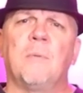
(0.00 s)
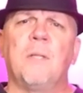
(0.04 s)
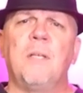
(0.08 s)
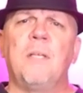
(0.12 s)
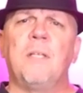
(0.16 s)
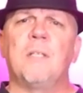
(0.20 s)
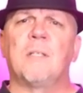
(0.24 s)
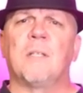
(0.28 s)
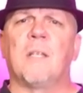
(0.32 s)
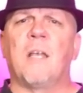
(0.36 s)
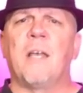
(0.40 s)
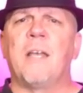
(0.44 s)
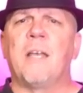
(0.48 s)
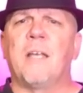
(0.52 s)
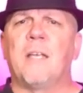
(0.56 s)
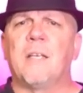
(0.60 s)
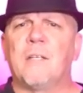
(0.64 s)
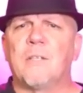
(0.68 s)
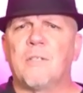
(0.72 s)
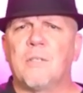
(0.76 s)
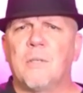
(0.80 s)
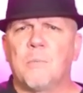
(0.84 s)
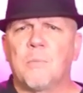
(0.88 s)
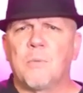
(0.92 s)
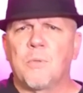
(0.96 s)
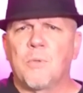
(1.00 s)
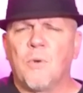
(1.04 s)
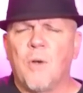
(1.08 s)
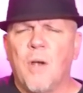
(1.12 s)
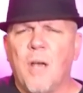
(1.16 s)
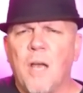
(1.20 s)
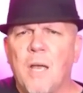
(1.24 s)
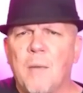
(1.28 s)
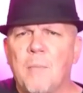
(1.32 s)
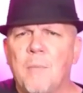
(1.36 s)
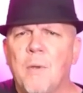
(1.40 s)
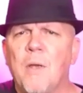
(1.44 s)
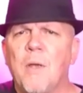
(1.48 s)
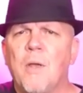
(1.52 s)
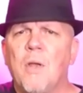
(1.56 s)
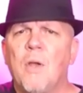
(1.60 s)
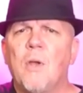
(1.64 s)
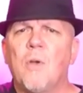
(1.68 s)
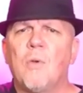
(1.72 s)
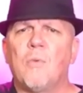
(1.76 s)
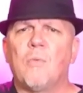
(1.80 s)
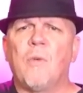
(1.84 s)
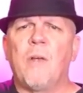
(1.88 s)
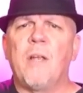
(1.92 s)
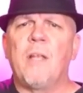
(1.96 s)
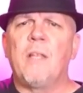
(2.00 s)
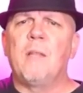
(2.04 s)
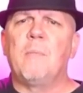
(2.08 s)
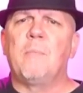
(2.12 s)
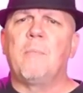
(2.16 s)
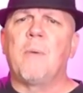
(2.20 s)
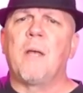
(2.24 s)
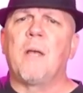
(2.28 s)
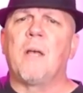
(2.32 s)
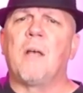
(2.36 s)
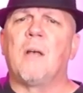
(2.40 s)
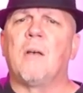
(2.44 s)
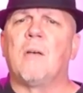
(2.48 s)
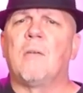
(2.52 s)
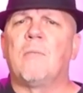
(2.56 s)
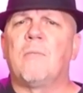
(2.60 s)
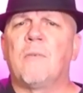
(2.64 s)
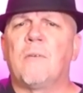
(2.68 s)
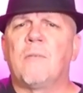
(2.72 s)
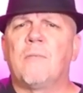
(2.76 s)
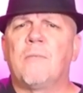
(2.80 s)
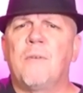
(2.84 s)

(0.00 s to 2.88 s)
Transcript: Please like, subscribe, ring the bell for